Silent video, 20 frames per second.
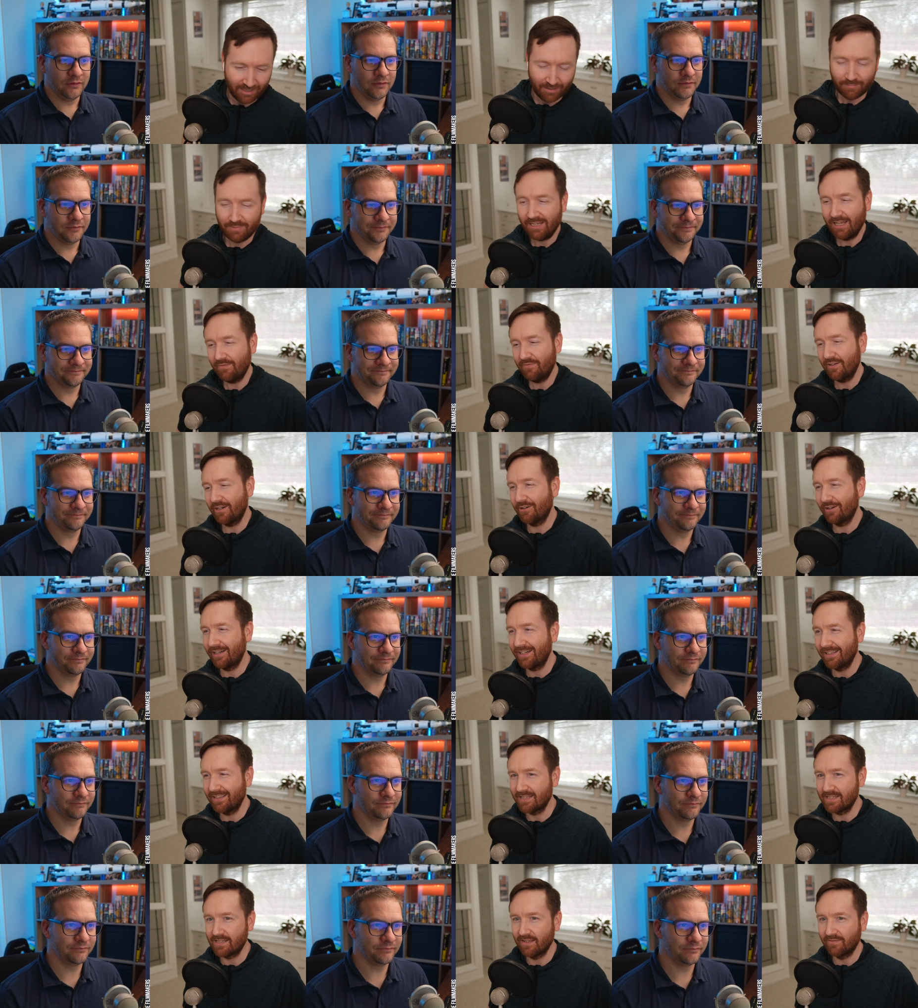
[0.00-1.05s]
Speaker 1: But yeah, I figure any
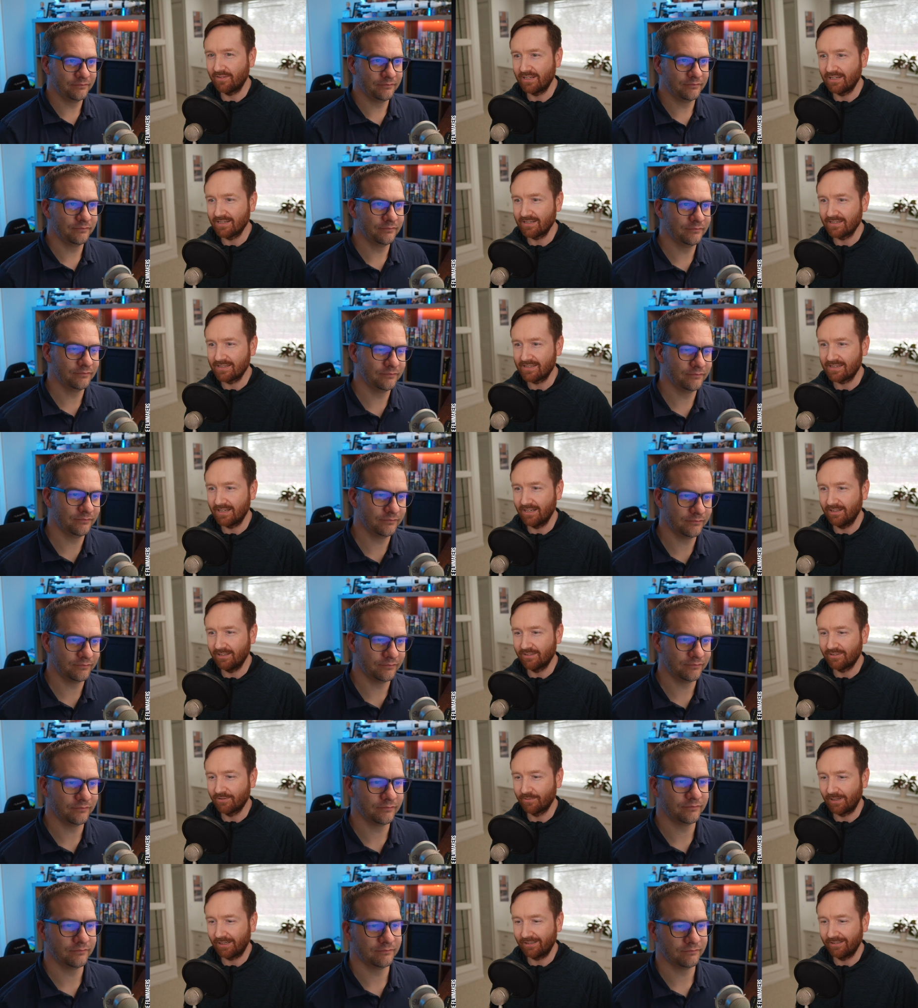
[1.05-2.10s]
of the stuff that doesn't sell
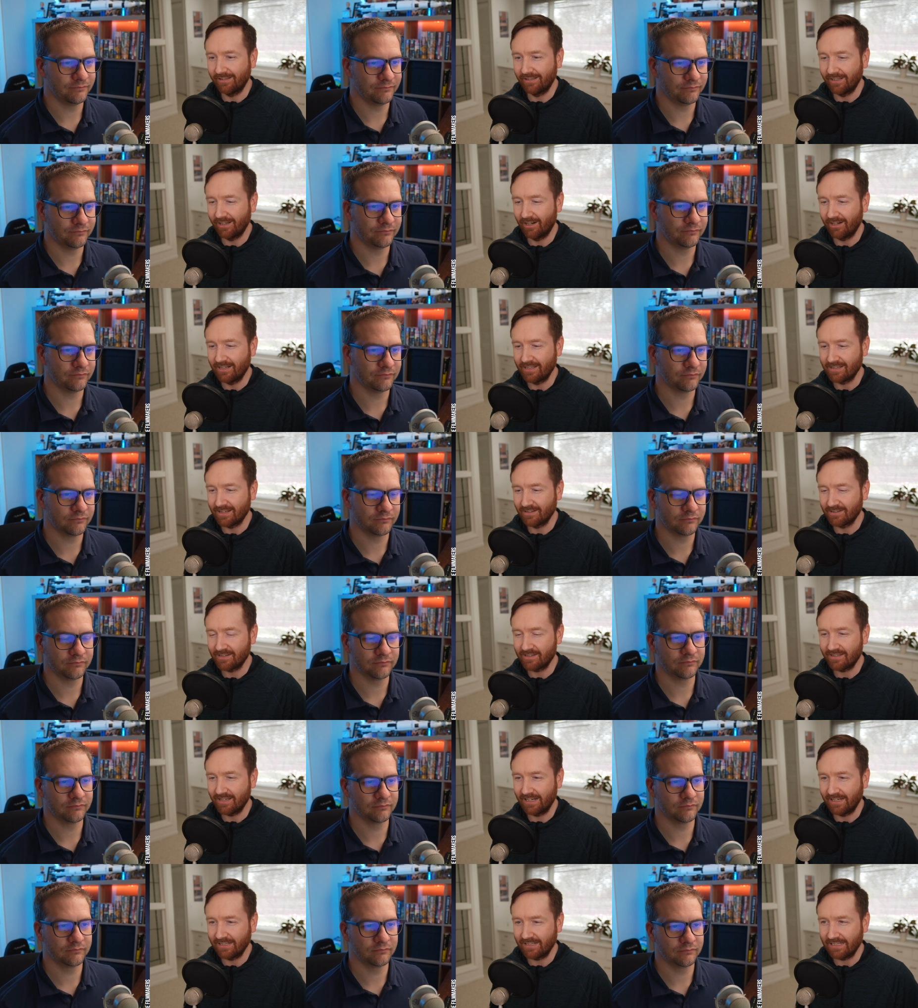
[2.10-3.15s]
directly to the audience, I'll just
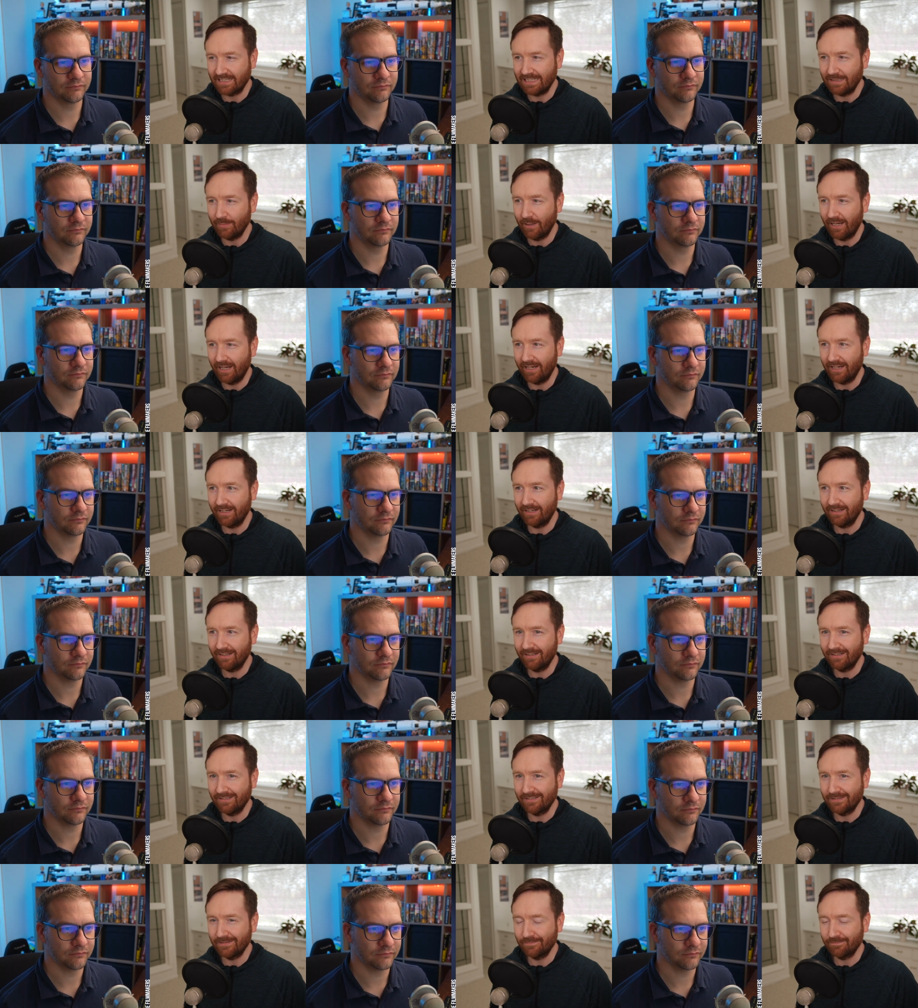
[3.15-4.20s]
take it to eBay.
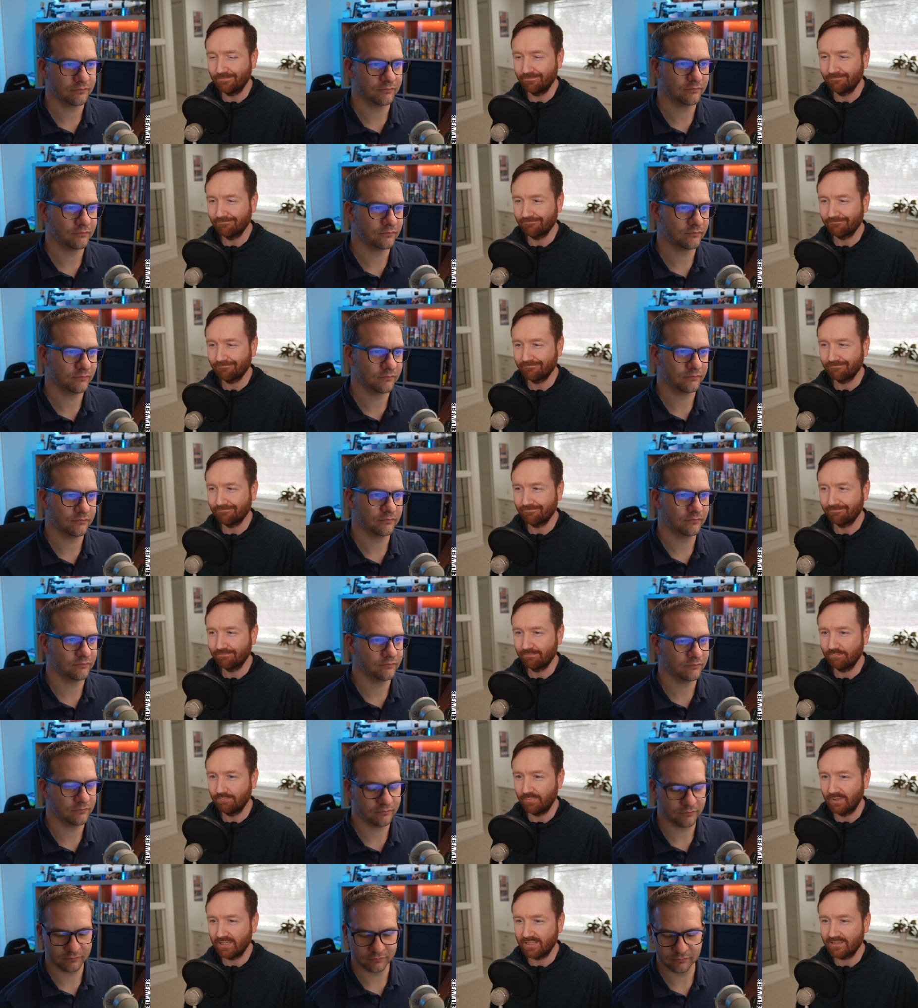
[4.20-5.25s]
Um,
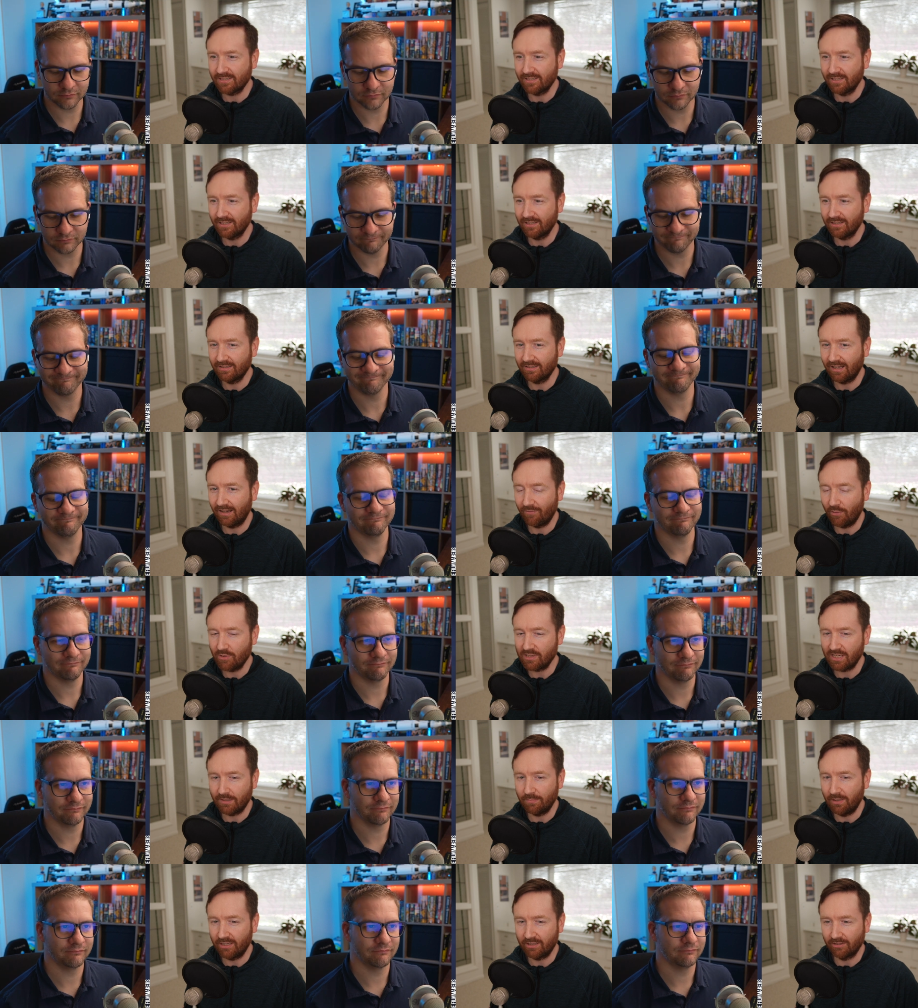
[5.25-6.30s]
but uh, I've always
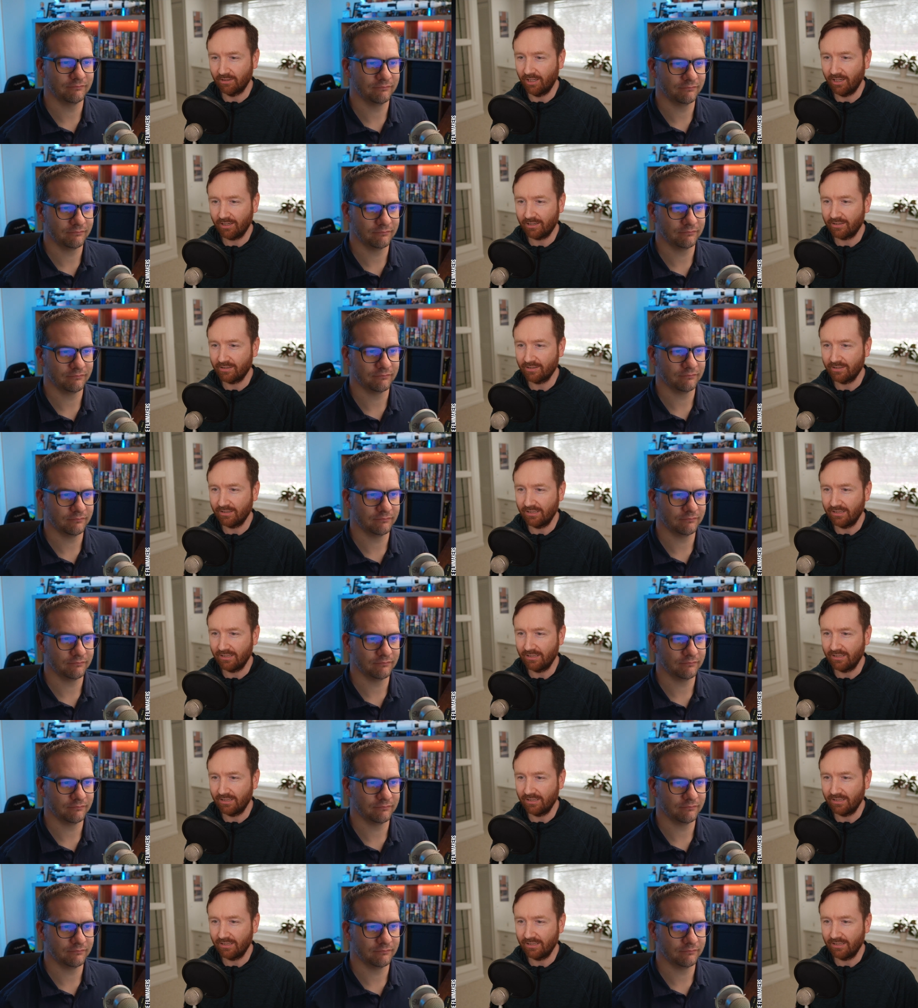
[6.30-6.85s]
had better luck.